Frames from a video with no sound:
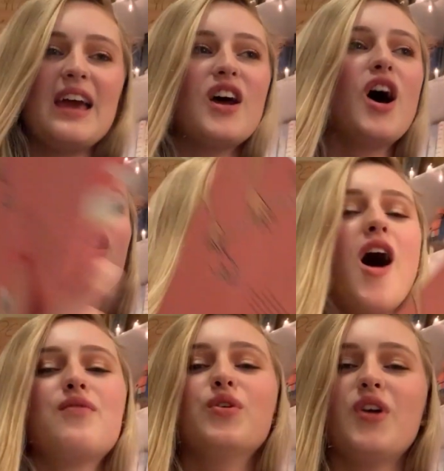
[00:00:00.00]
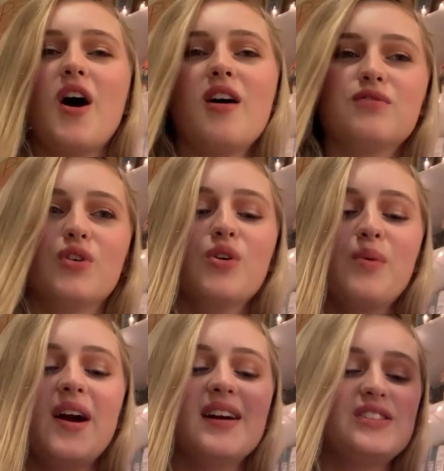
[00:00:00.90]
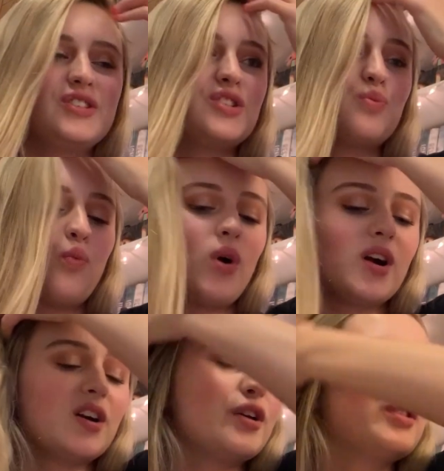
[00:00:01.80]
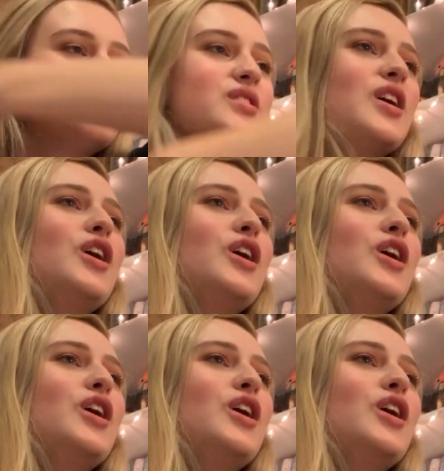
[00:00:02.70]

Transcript: in a novel where it's just words.